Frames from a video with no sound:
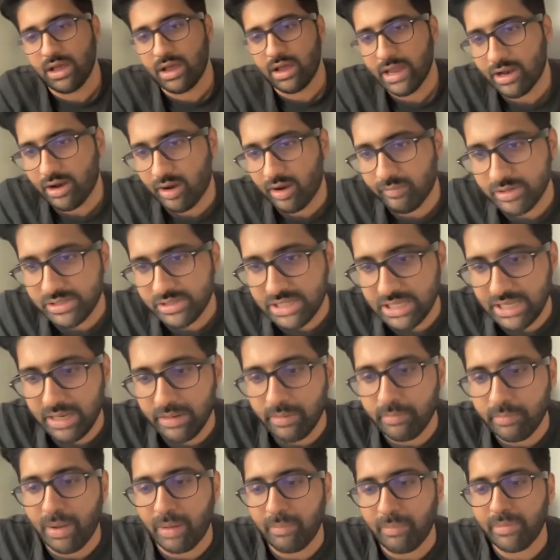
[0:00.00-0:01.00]
And obviously
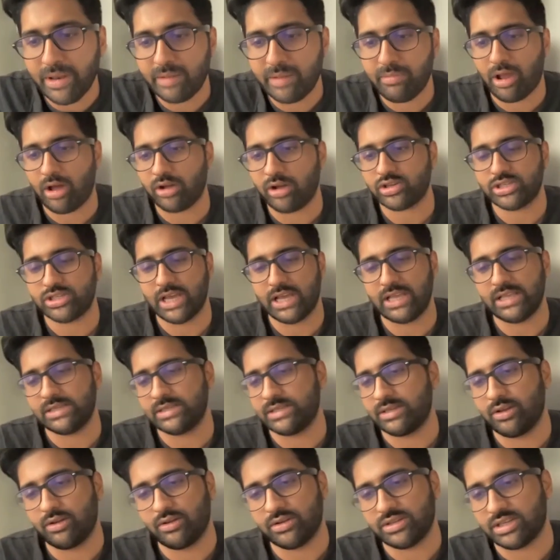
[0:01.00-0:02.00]
in public blockchains,
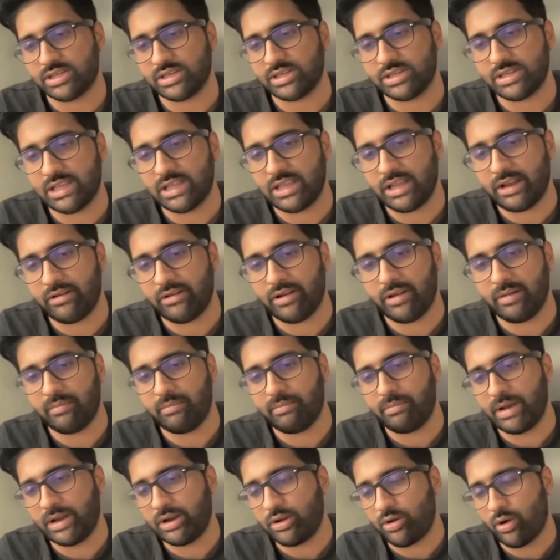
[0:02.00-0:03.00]
such as Ethereum,
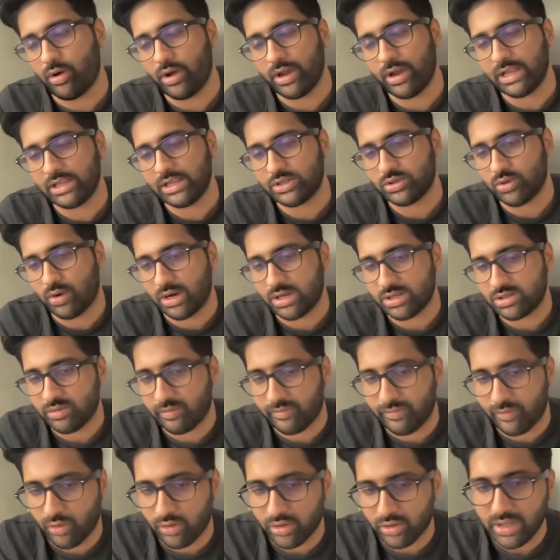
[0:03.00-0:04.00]
Bitcoin, and so on and so
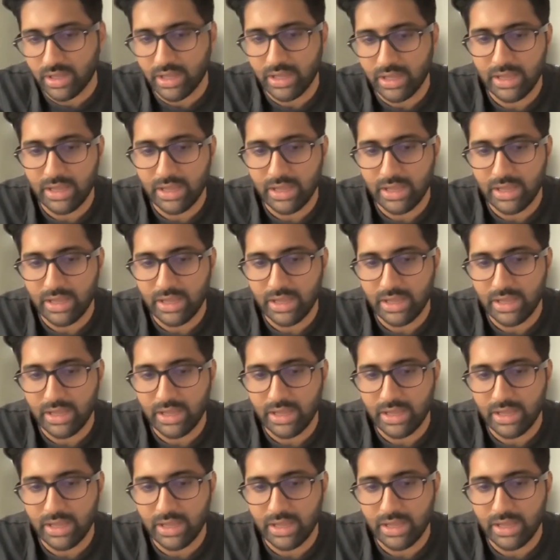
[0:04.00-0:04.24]
forth,